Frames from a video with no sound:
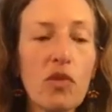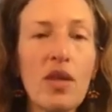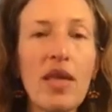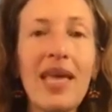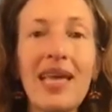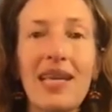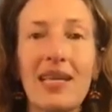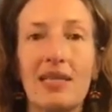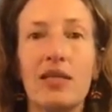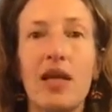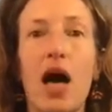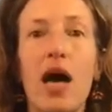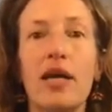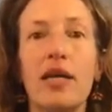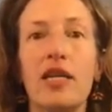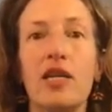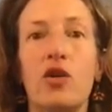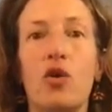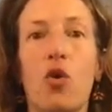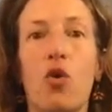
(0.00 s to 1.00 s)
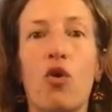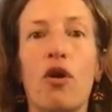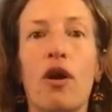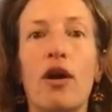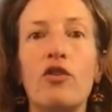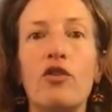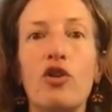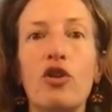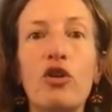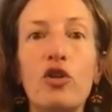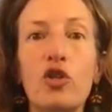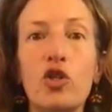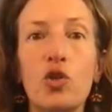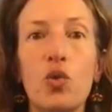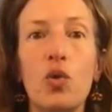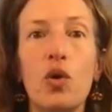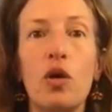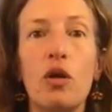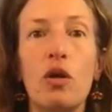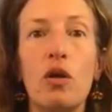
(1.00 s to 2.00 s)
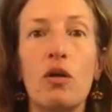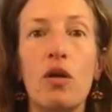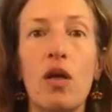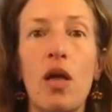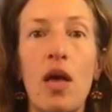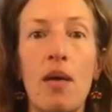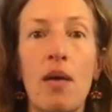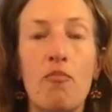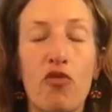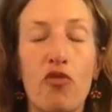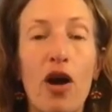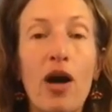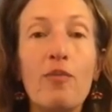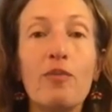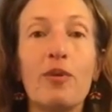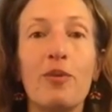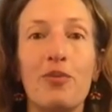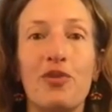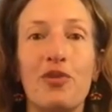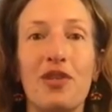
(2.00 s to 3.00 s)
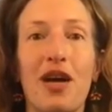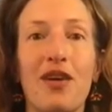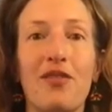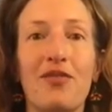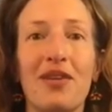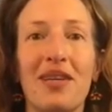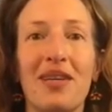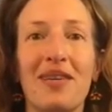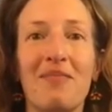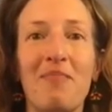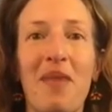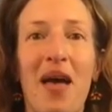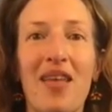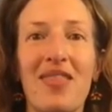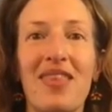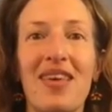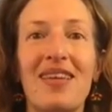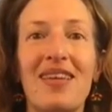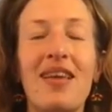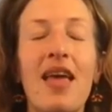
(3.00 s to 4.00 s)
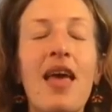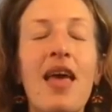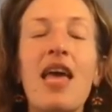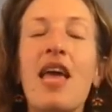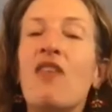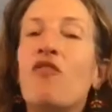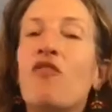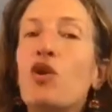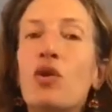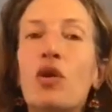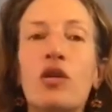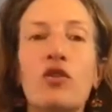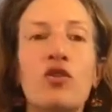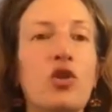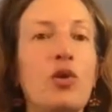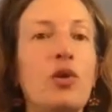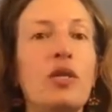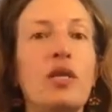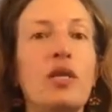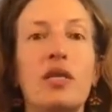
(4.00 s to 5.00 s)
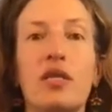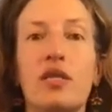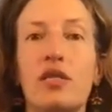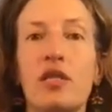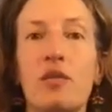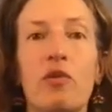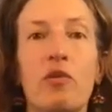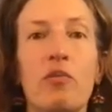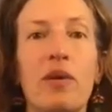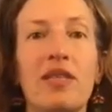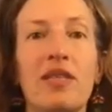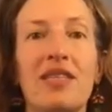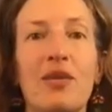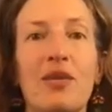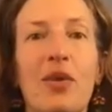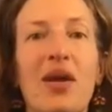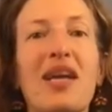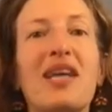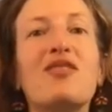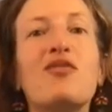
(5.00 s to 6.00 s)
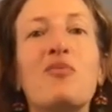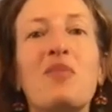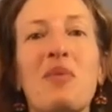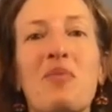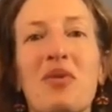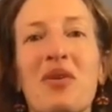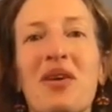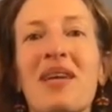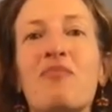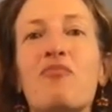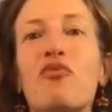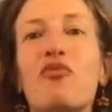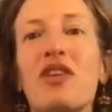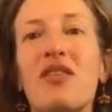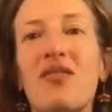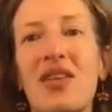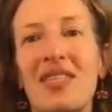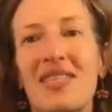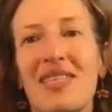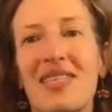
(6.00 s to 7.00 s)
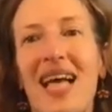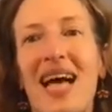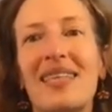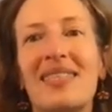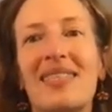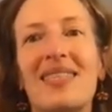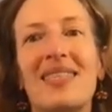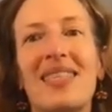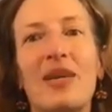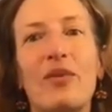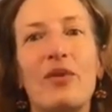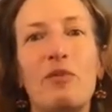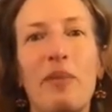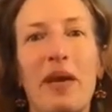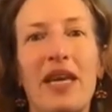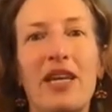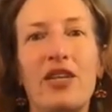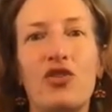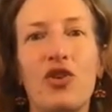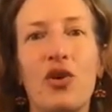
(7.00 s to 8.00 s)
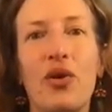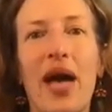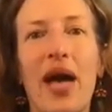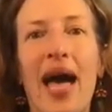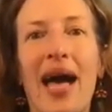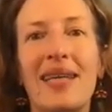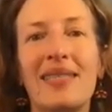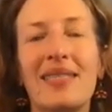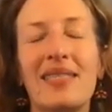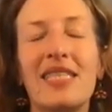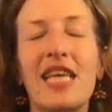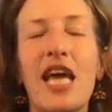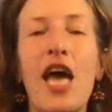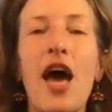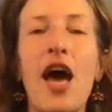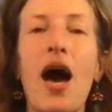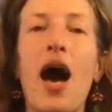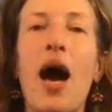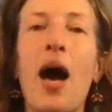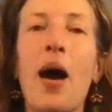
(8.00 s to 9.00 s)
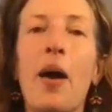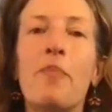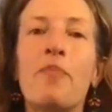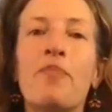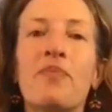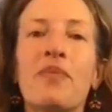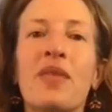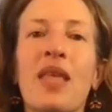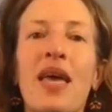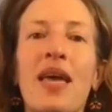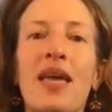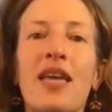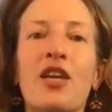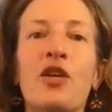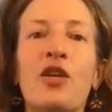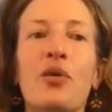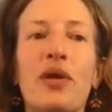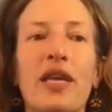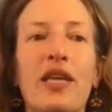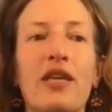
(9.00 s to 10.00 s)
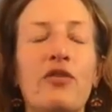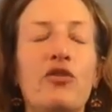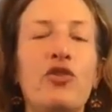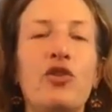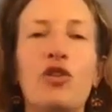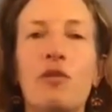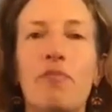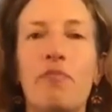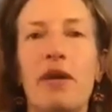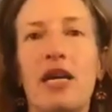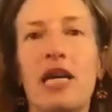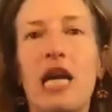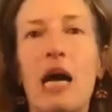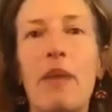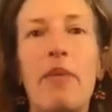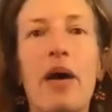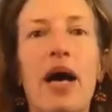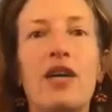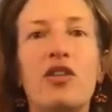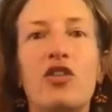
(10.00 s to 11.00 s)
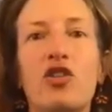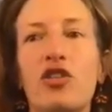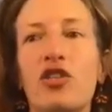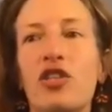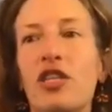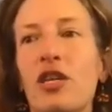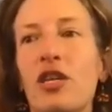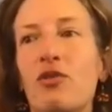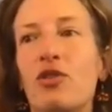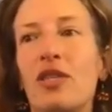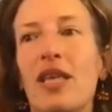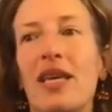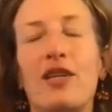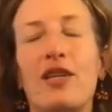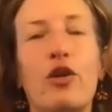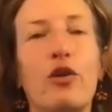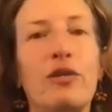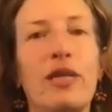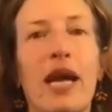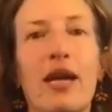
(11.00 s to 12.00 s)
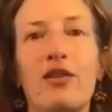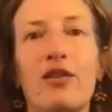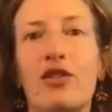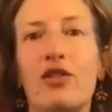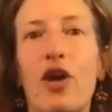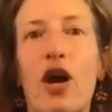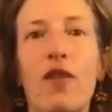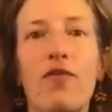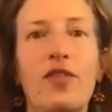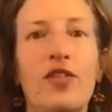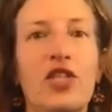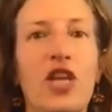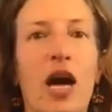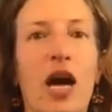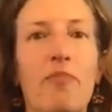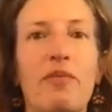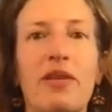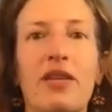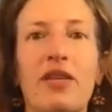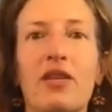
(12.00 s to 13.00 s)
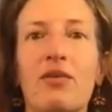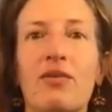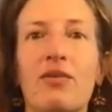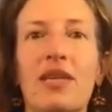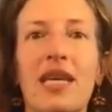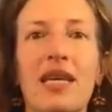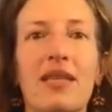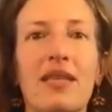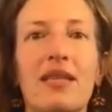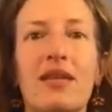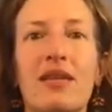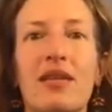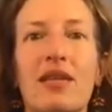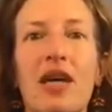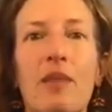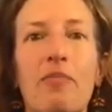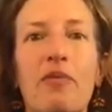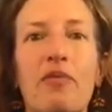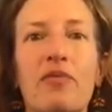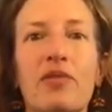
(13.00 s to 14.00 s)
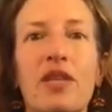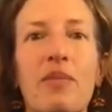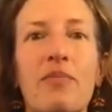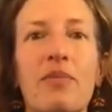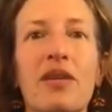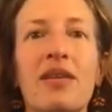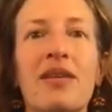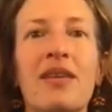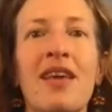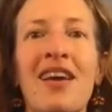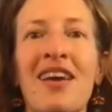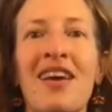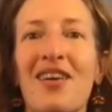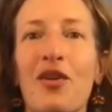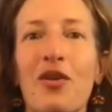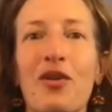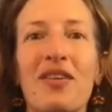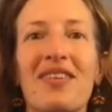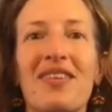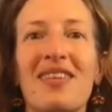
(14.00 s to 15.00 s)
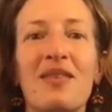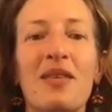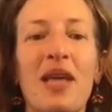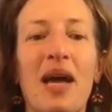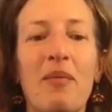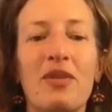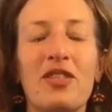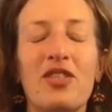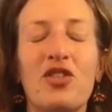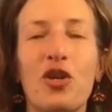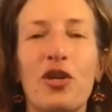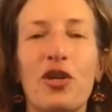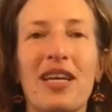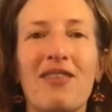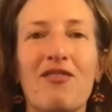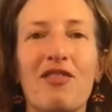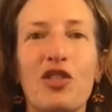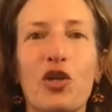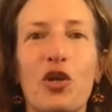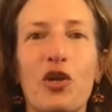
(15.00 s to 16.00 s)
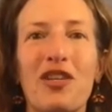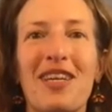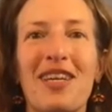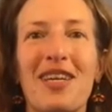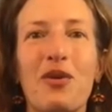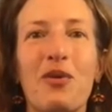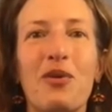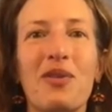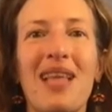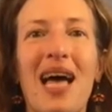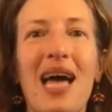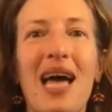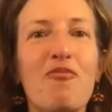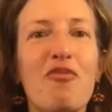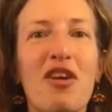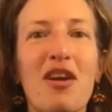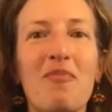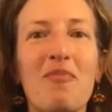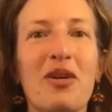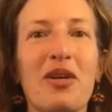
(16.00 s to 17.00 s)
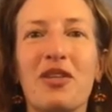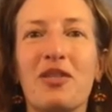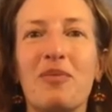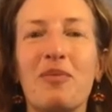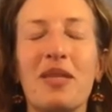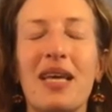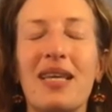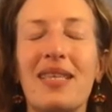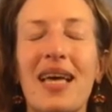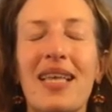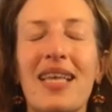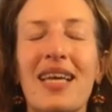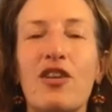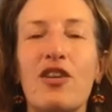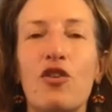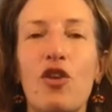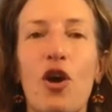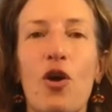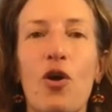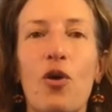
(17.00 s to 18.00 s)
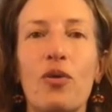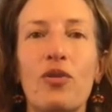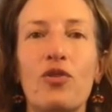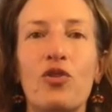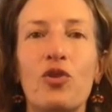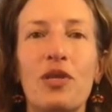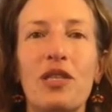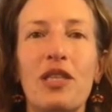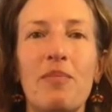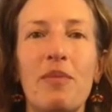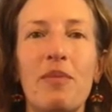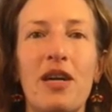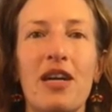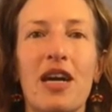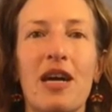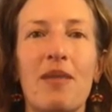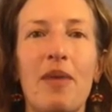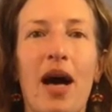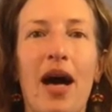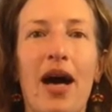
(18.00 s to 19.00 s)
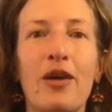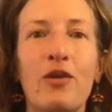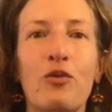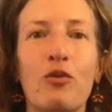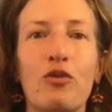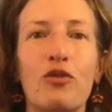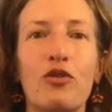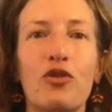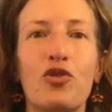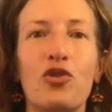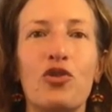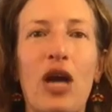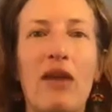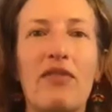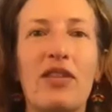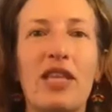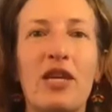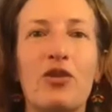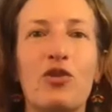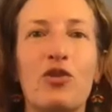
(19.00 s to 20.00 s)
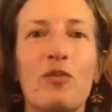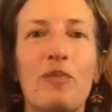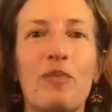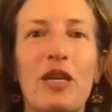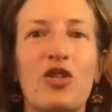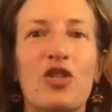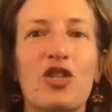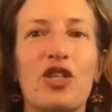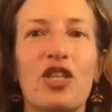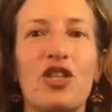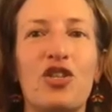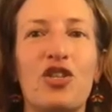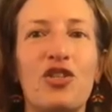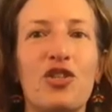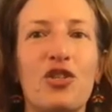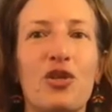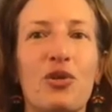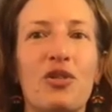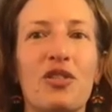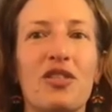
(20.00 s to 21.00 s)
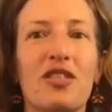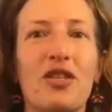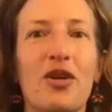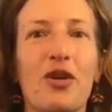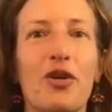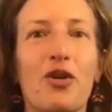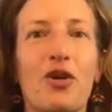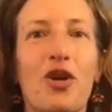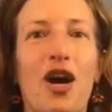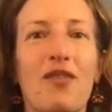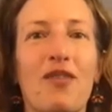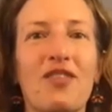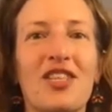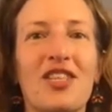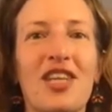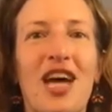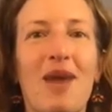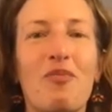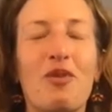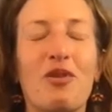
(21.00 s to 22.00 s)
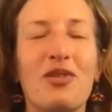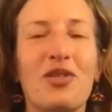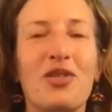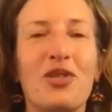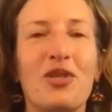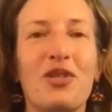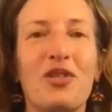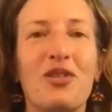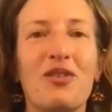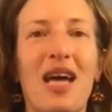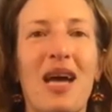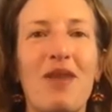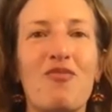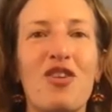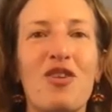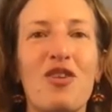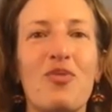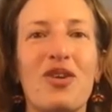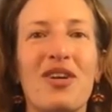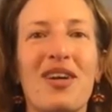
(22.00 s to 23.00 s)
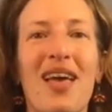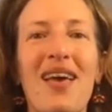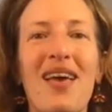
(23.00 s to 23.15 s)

exotic or unusual problem-solving method. If you can do it in a simple, mundane way, because remember in previous classes, I think it was Pedro asked, can you do the Merkaba just, to like go down to the coffee shop and, get a little cup of something, or I was joking, returning an old library book or something like that. Like, no, doing the Merkaba in order to travel interdimensionally, just to go to the local coffee shop or return your library book,